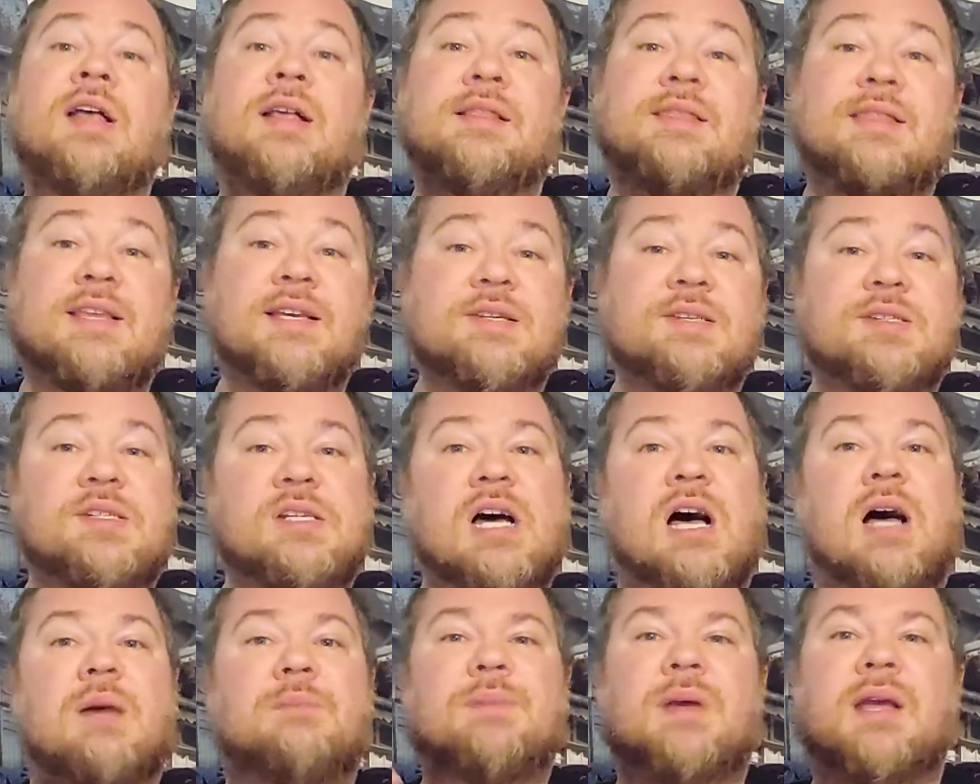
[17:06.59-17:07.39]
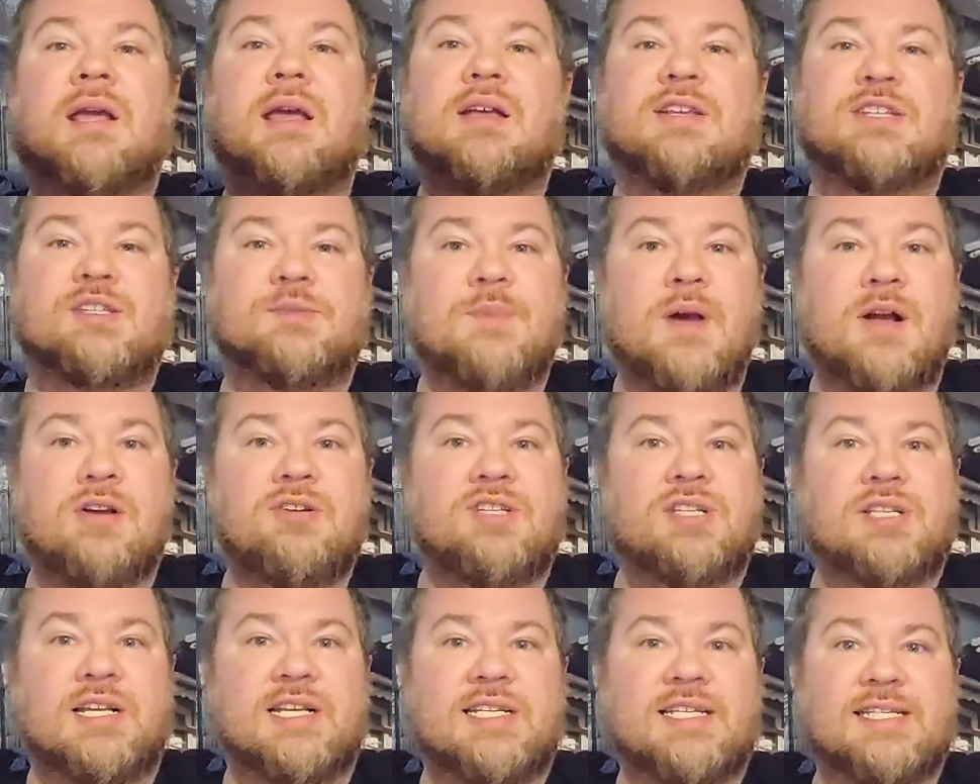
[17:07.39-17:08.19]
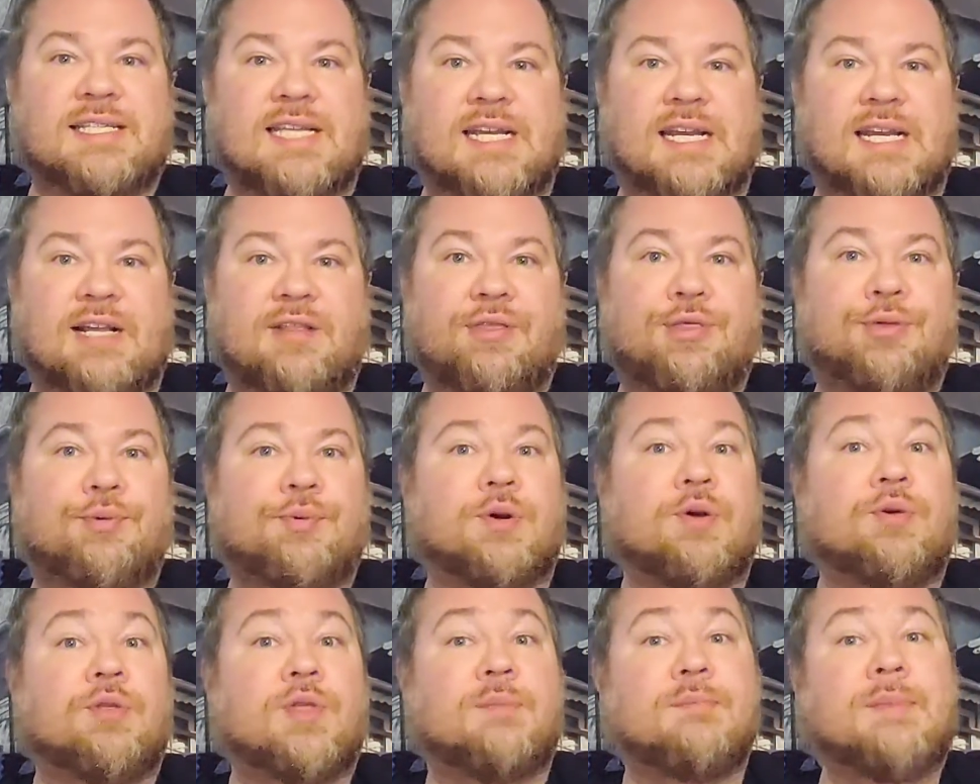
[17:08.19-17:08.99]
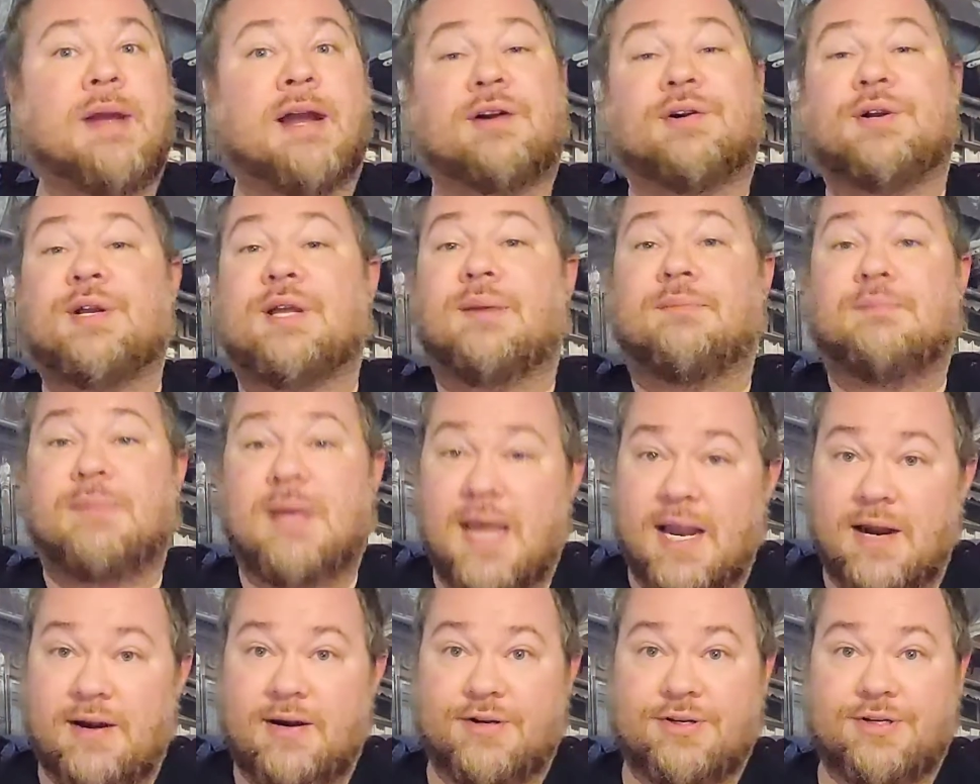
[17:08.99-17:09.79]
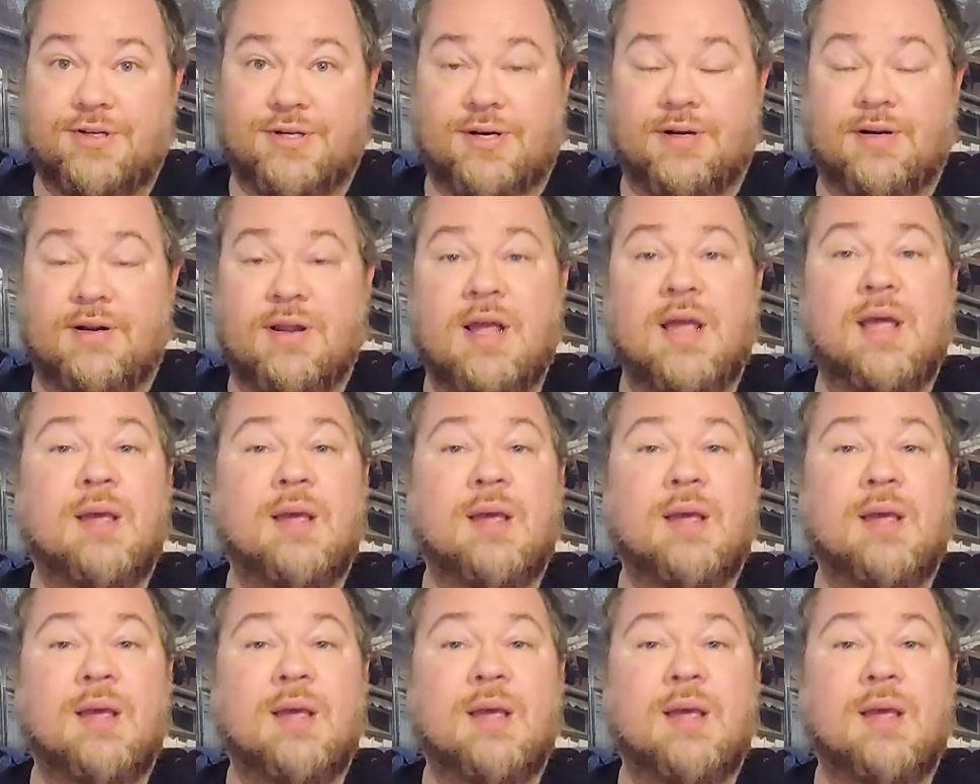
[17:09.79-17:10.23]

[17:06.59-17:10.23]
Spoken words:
this topic is mostly seen through the Miriam character,